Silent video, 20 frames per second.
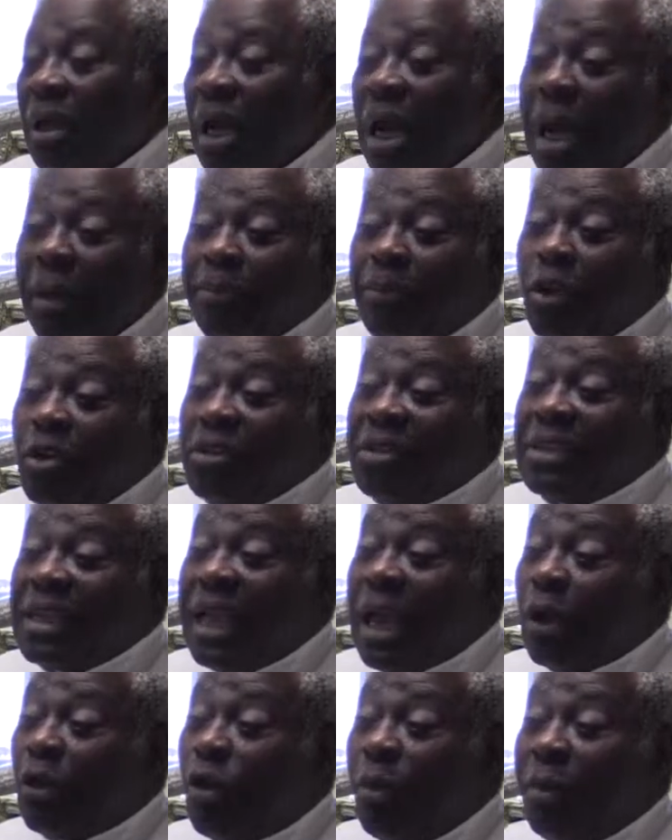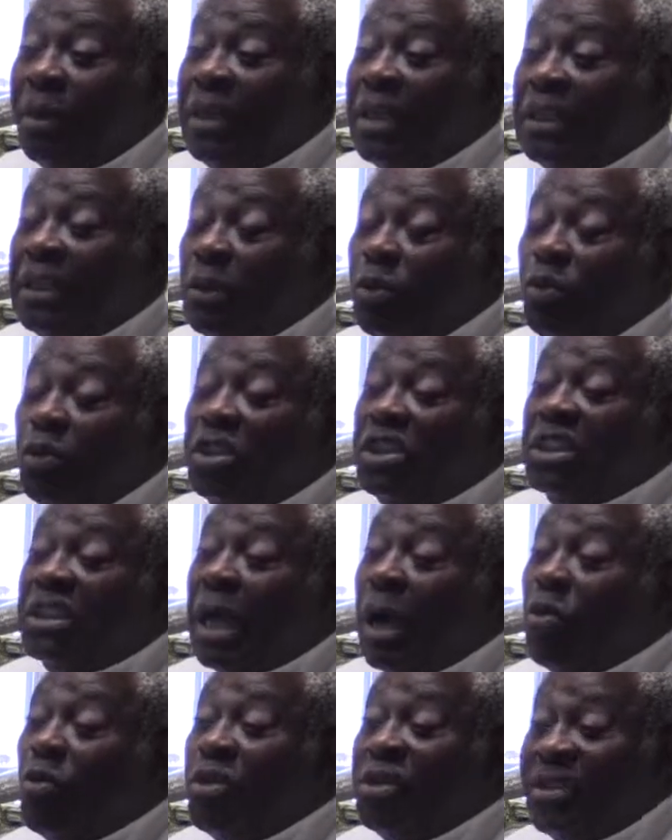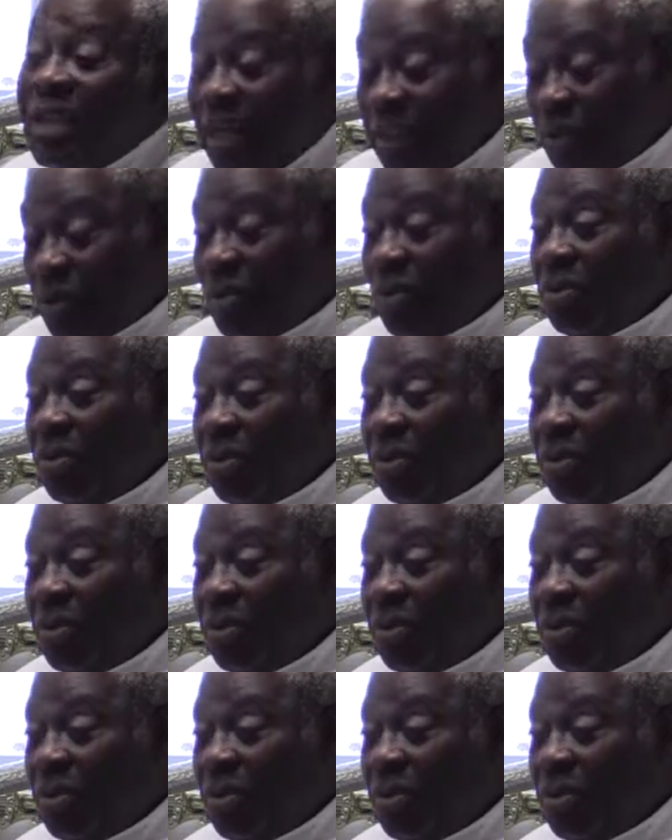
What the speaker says: I'm not saying accommodating witches and wizards.